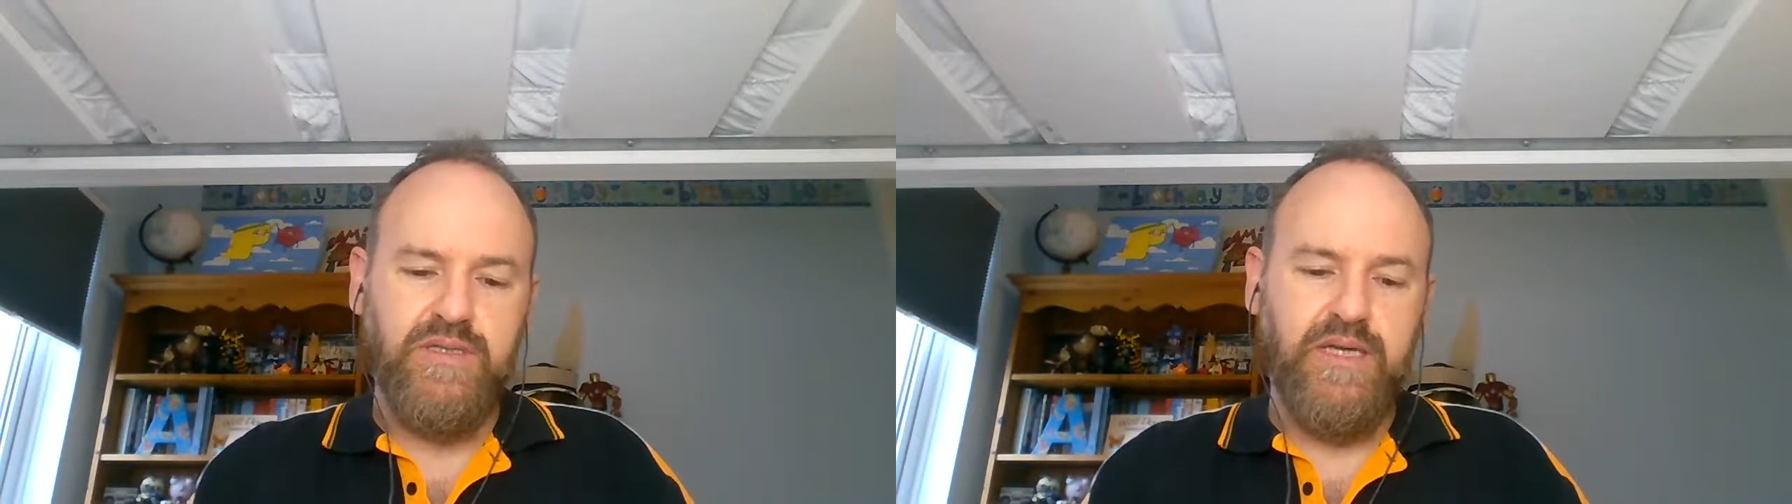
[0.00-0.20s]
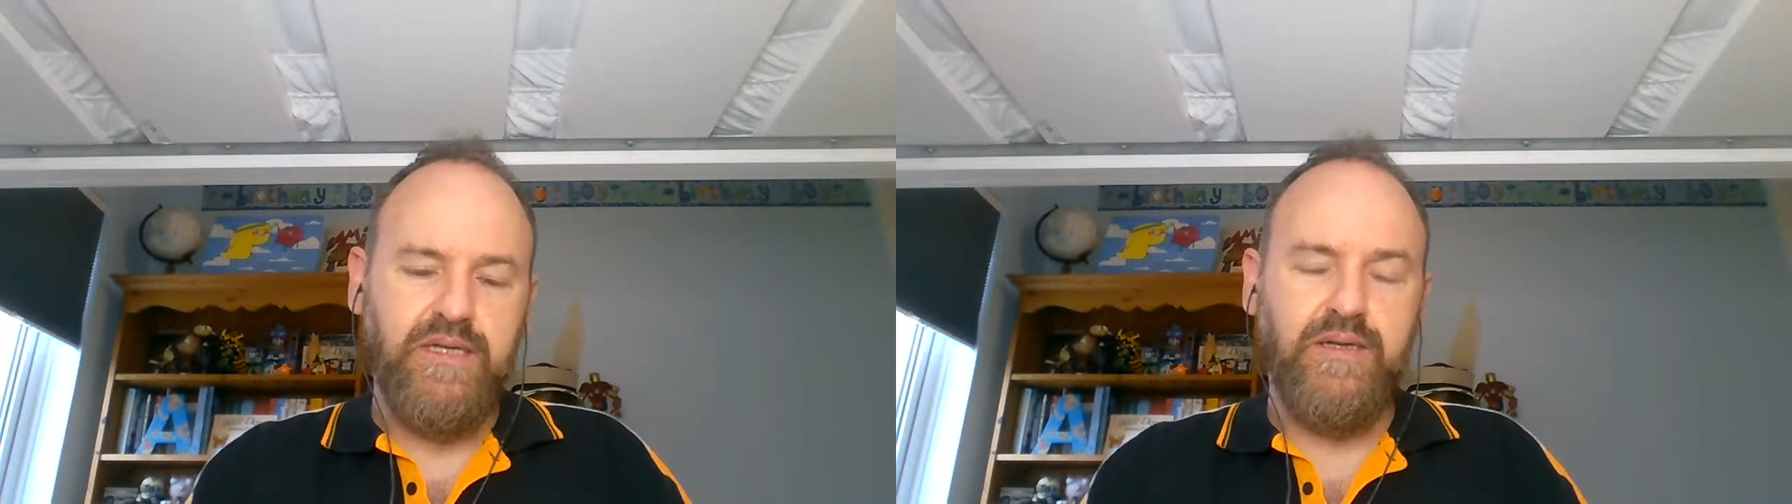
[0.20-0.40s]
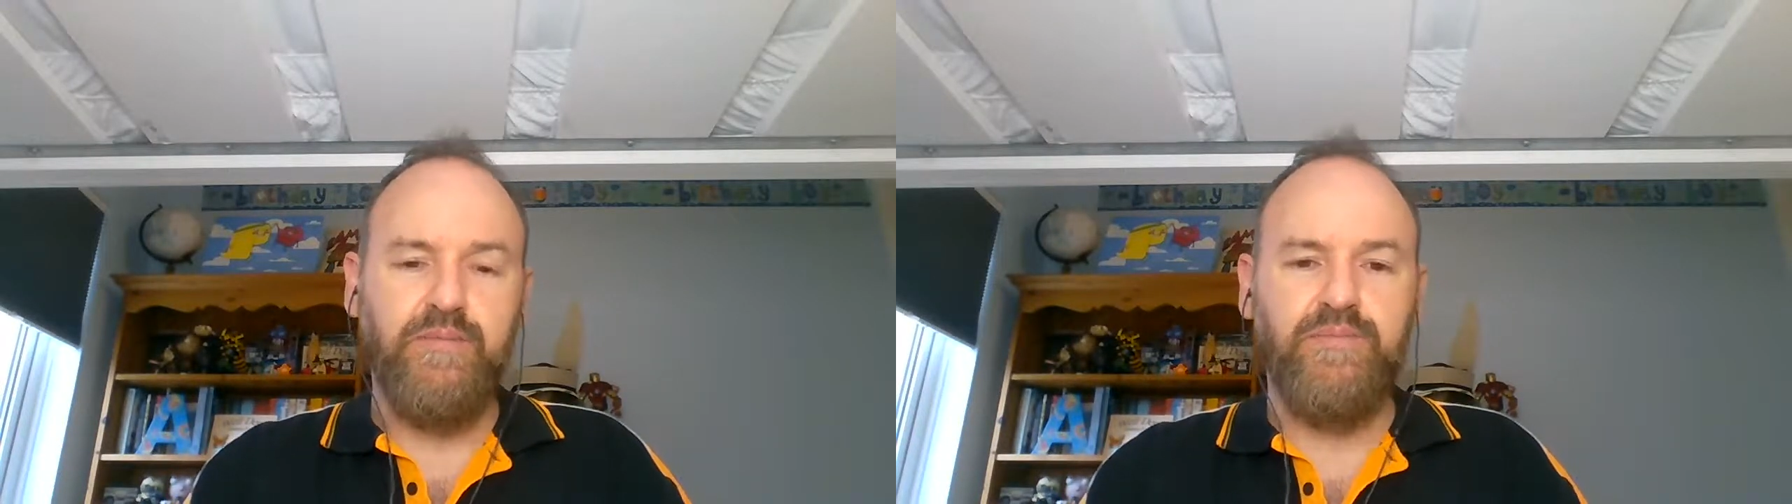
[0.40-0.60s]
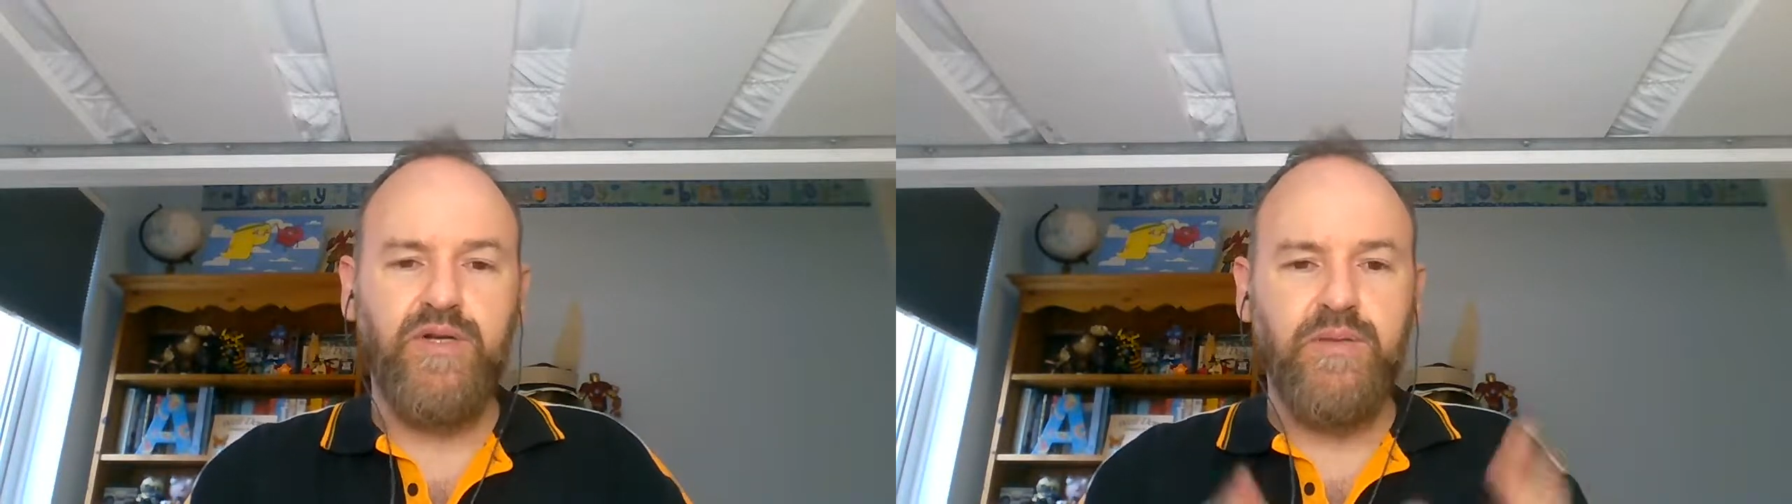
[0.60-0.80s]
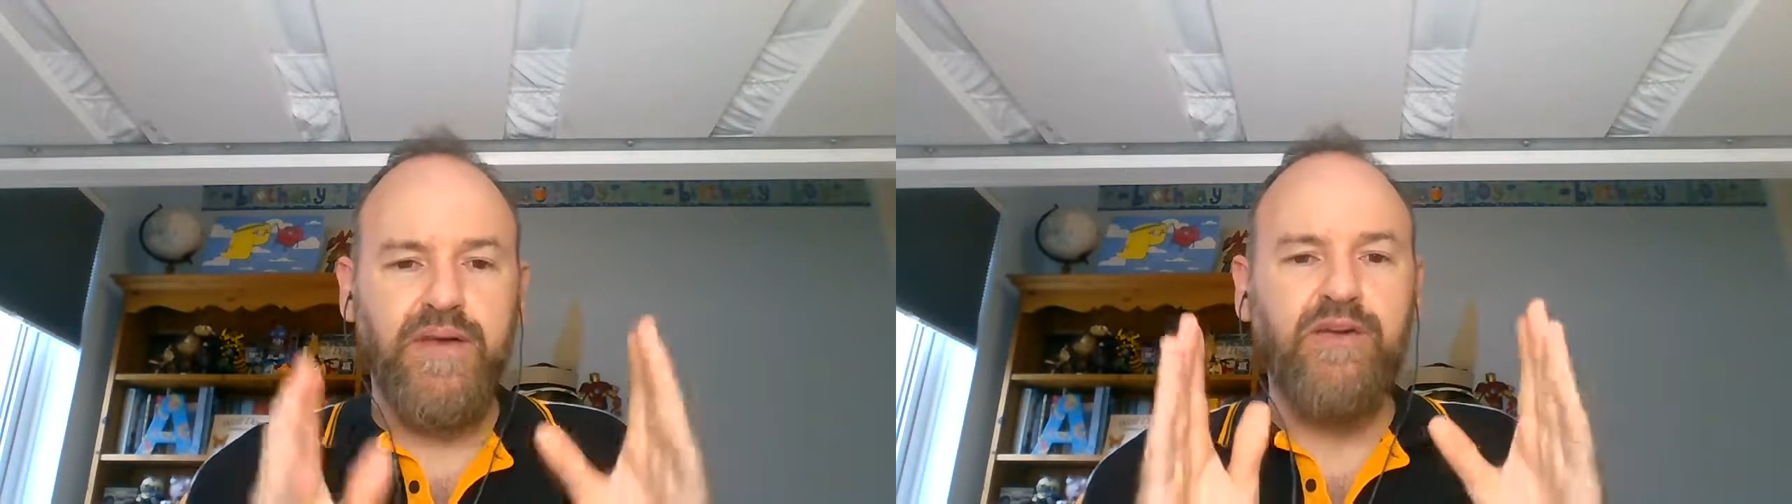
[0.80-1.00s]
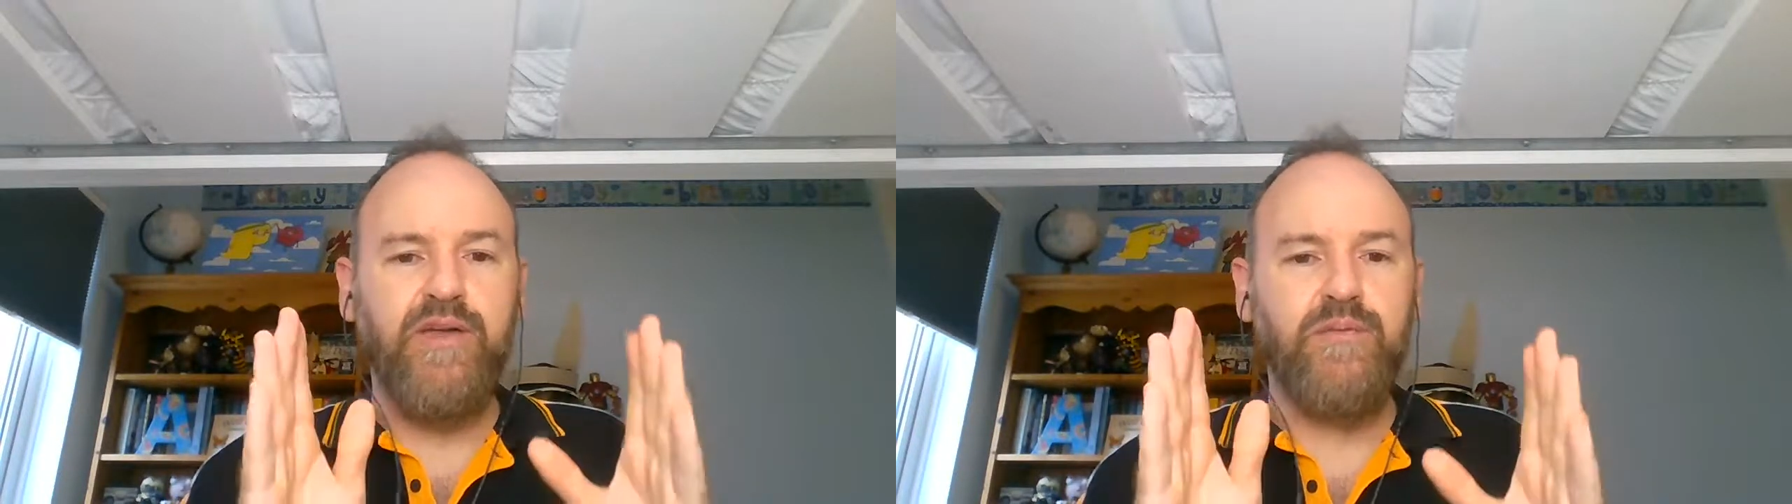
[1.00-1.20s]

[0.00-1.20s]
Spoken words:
then put a barrier